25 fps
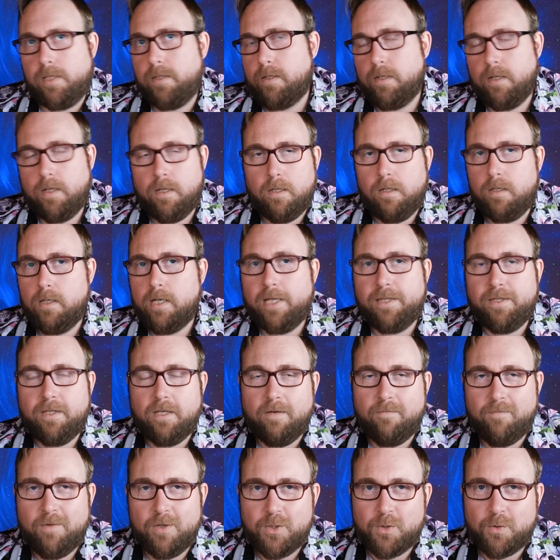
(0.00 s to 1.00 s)
not the
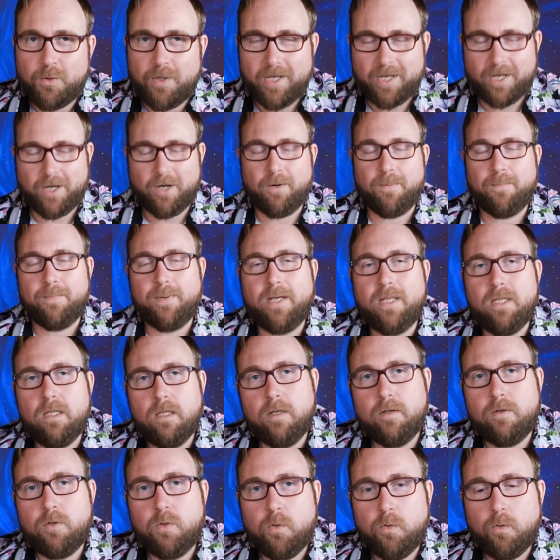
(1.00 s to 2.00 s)
adventuring gear,
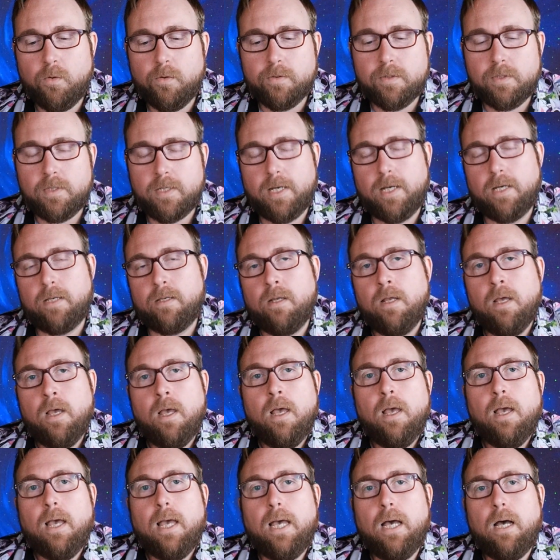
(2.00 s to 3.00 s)
but the tool set
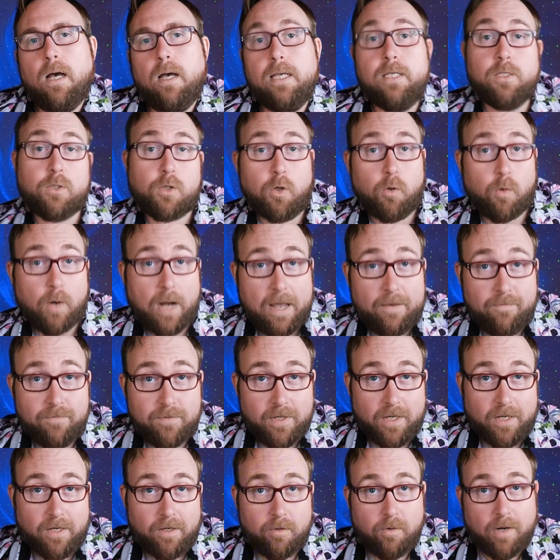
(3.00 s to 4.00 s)
is
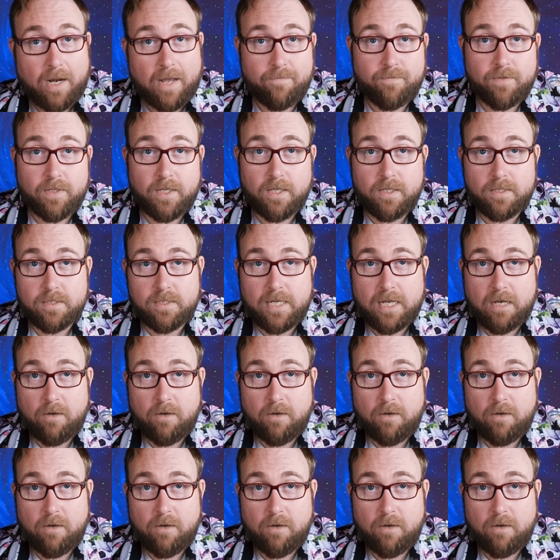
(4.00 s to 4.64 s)
crafting. Crafting is